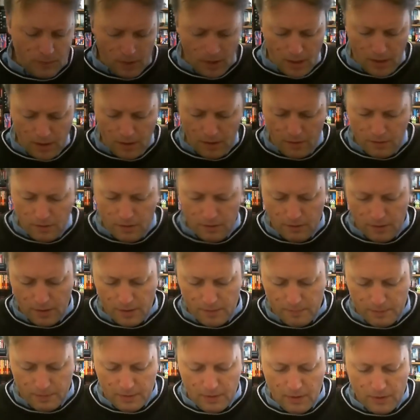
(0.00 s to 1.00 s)
don't know,
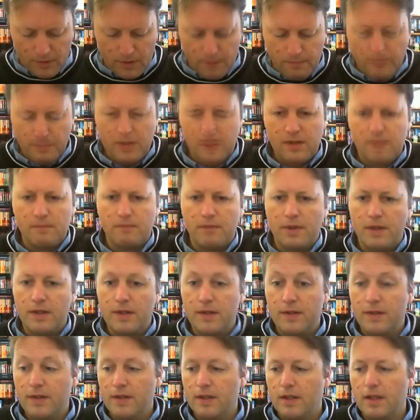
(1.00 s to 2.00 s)
there's lots of bits and
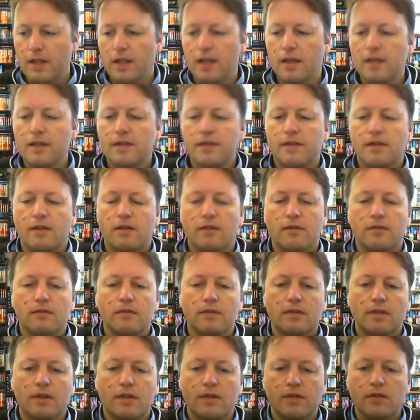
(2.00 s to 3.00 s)
pieces in here, so
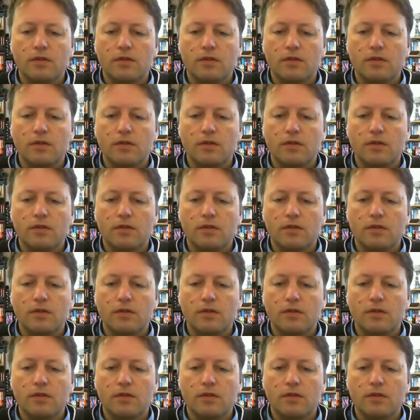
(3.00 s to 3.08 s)
there's